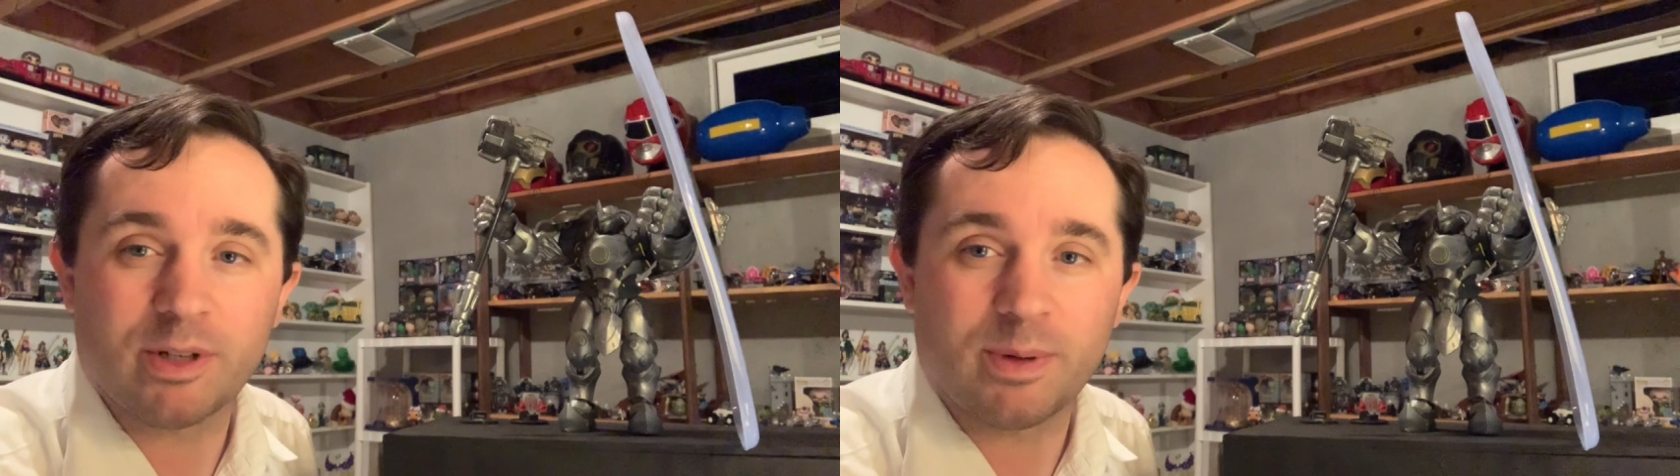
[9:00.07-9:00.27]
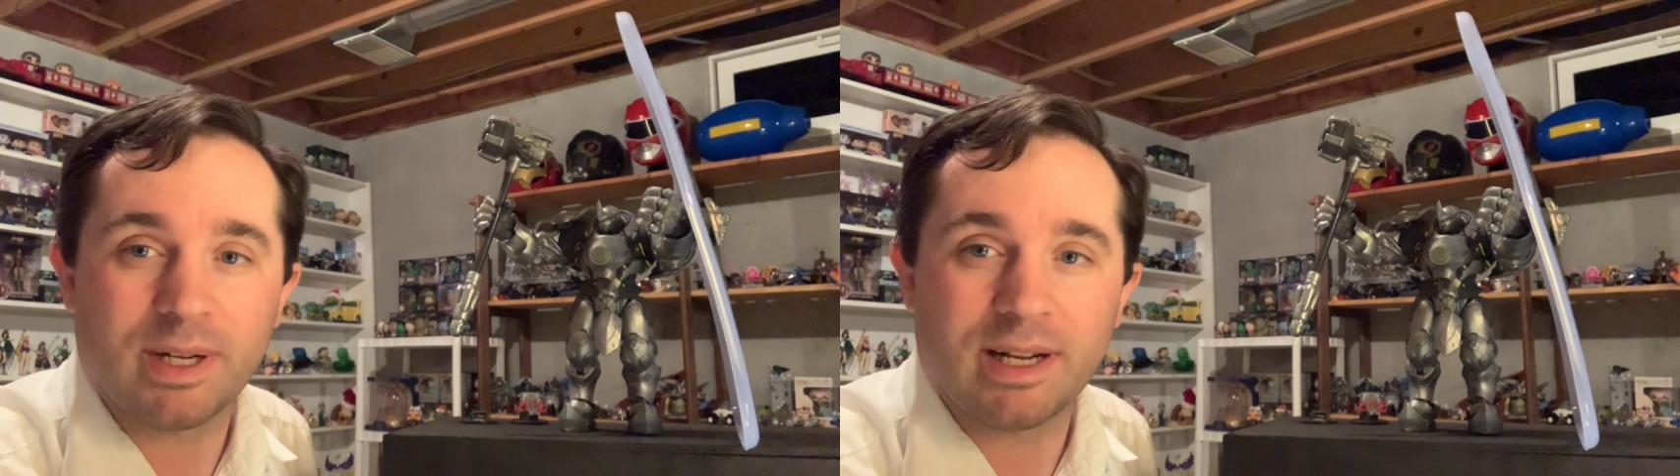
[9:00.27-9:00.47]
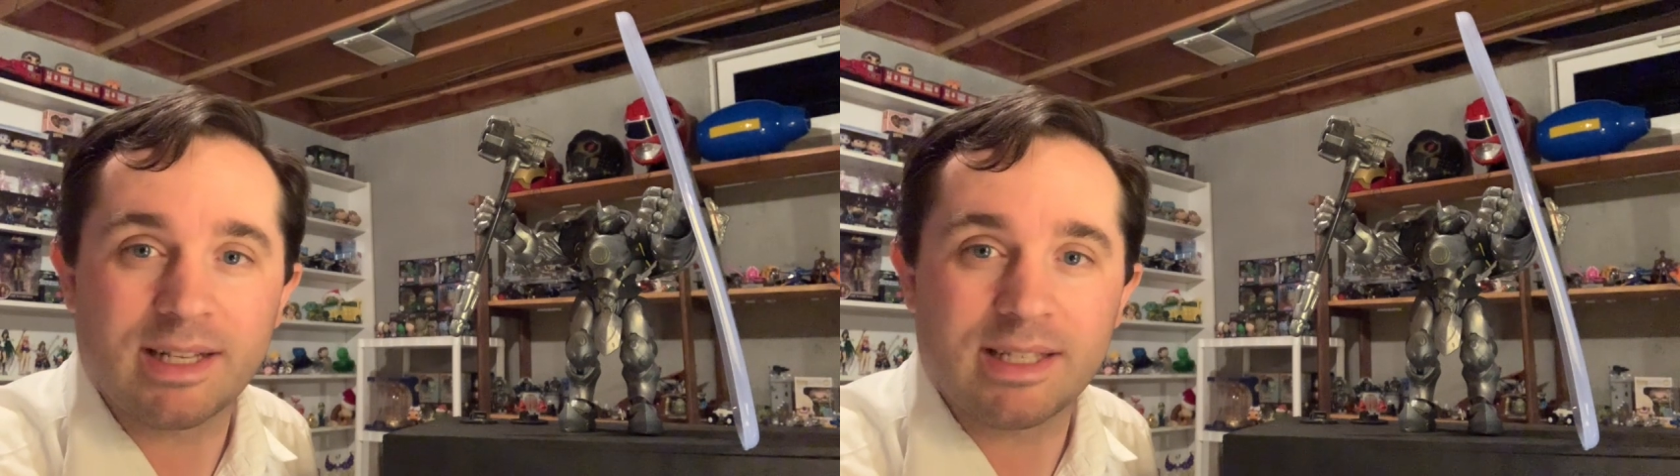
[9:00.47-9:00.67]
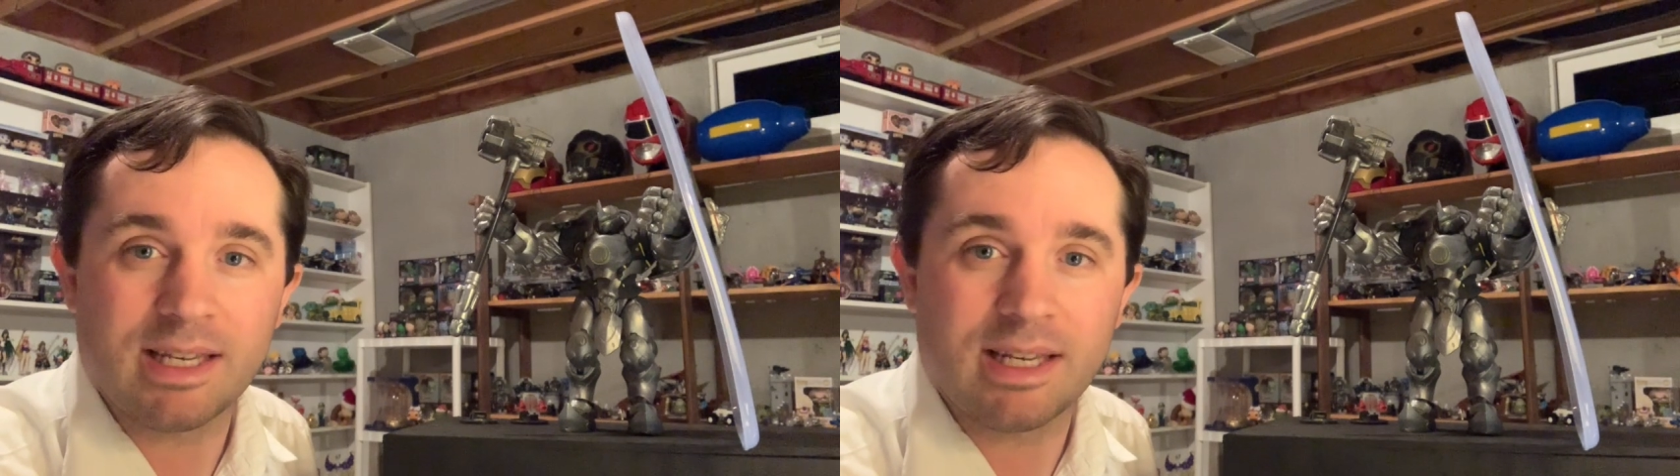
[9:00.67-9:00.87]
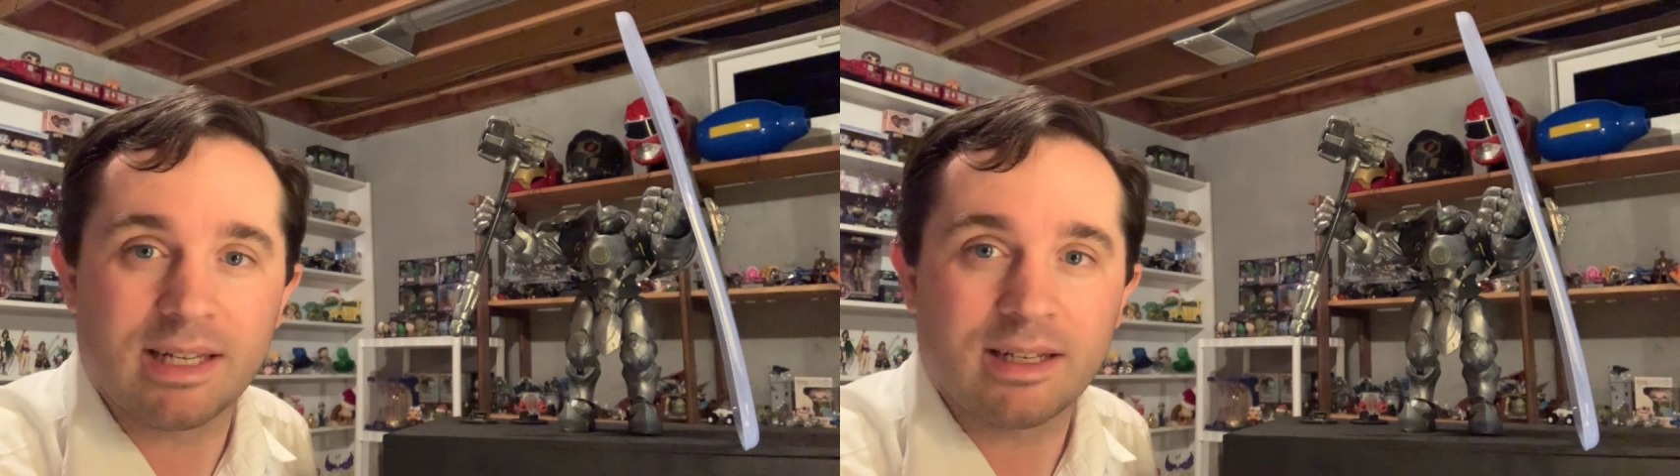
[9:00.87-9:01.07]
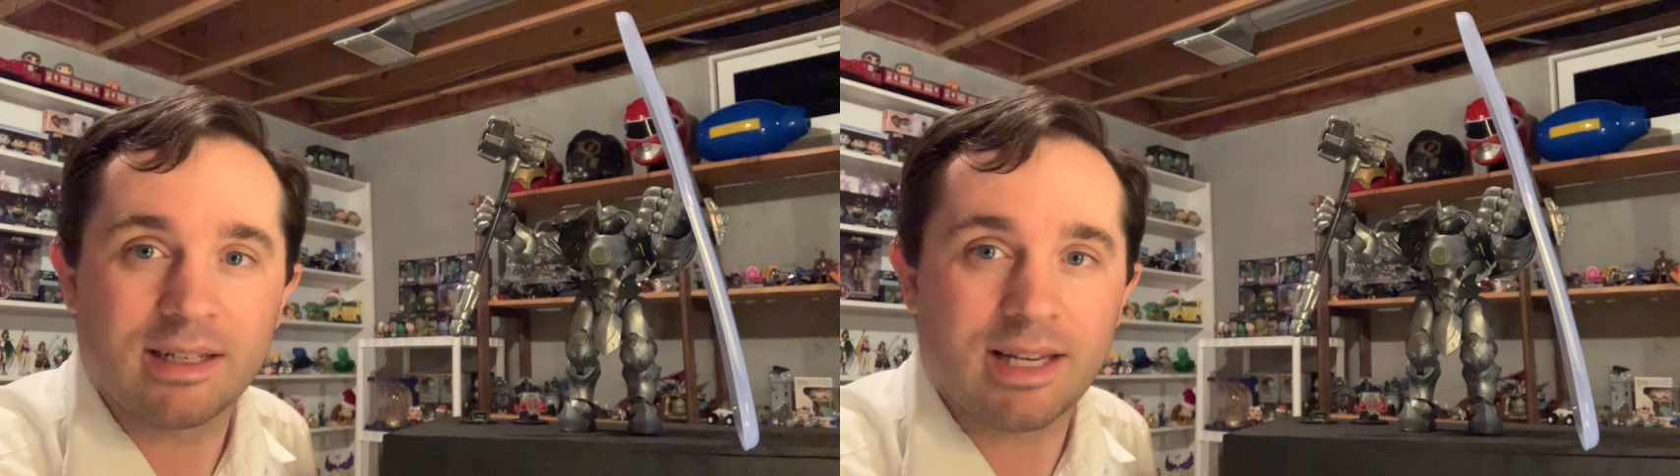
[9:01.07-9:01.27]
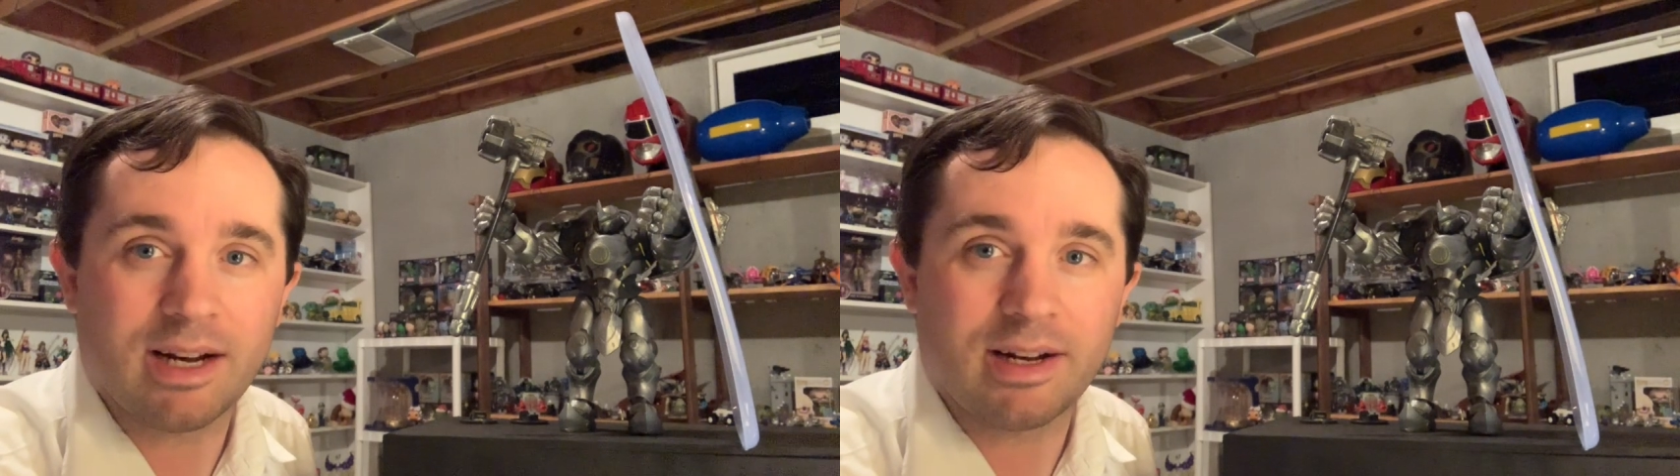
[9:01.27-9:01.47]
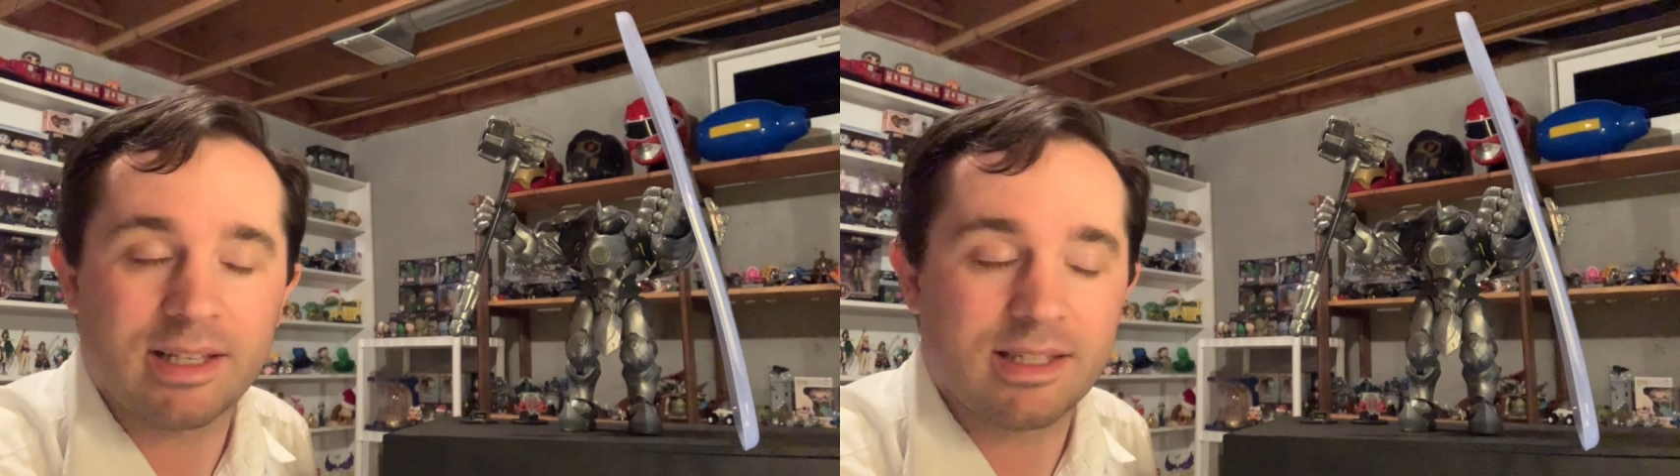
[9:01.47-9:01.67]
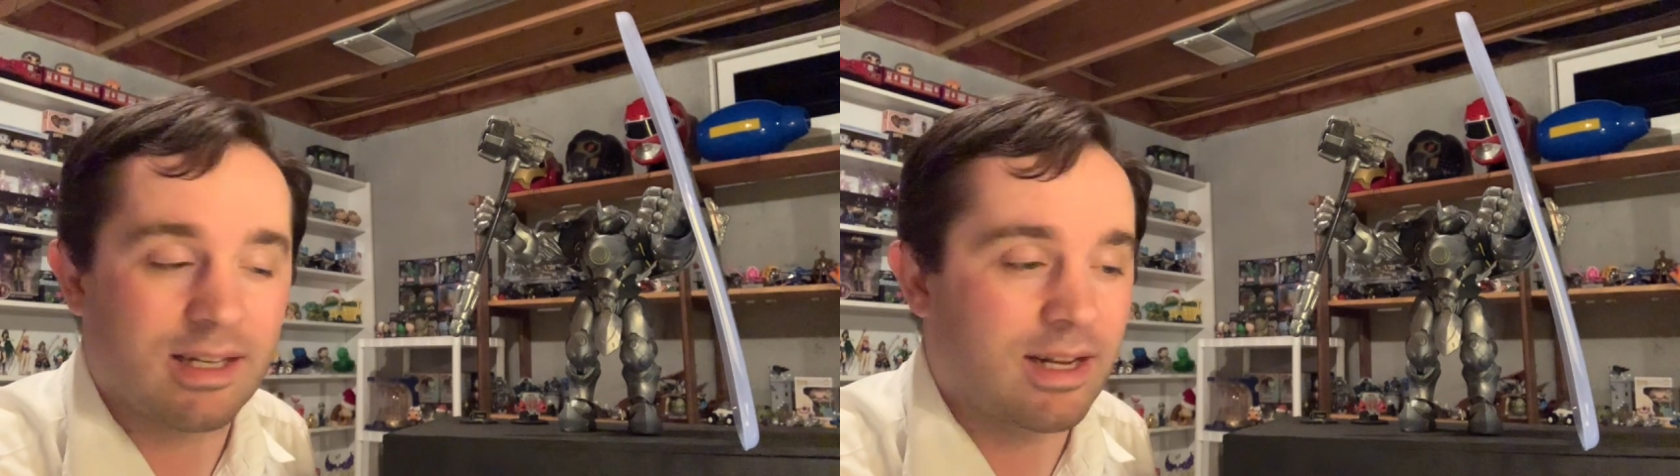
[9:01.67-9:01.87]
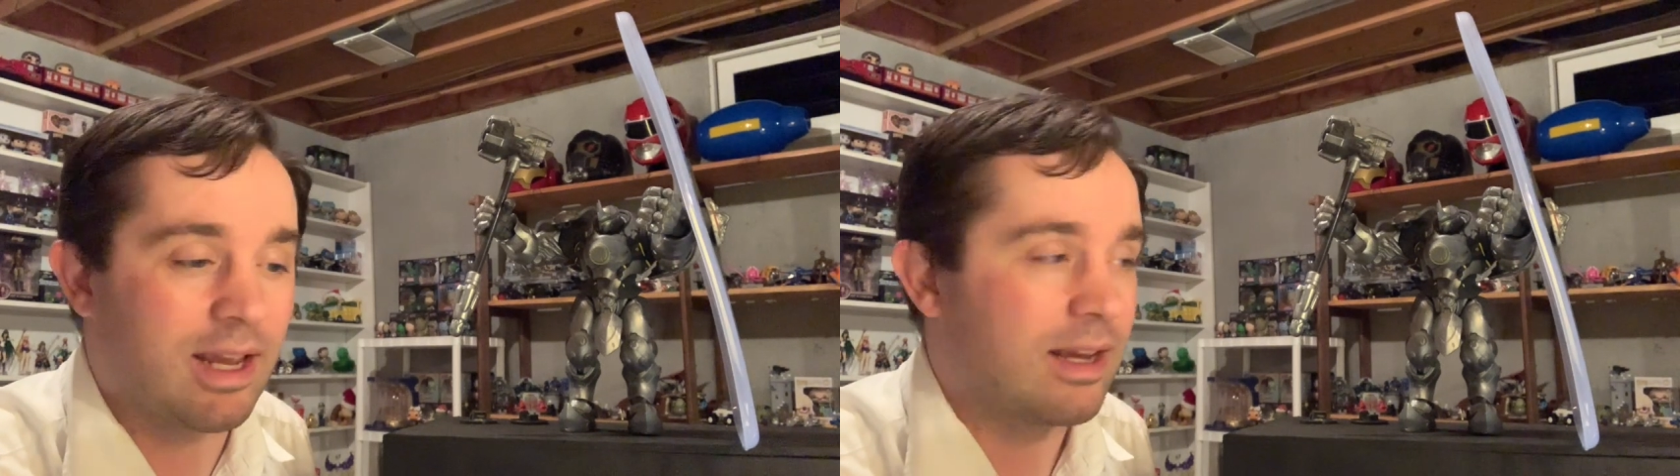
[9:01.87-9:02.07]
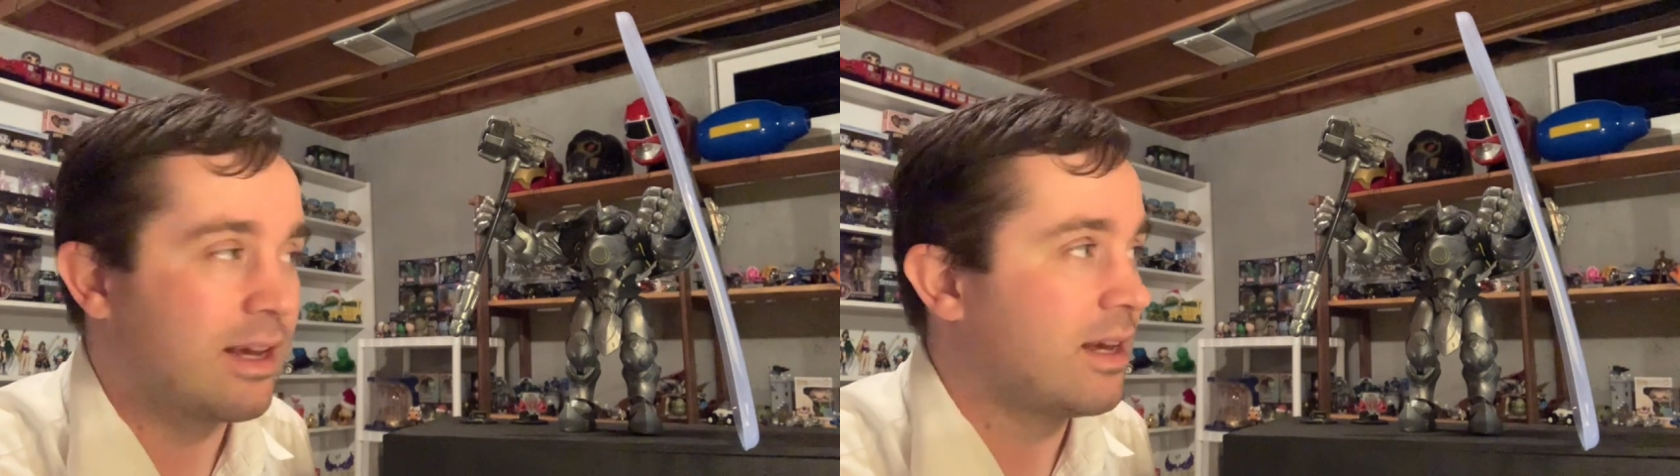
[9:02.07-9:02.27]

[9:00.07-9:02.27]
2019, Saturday and Sunday,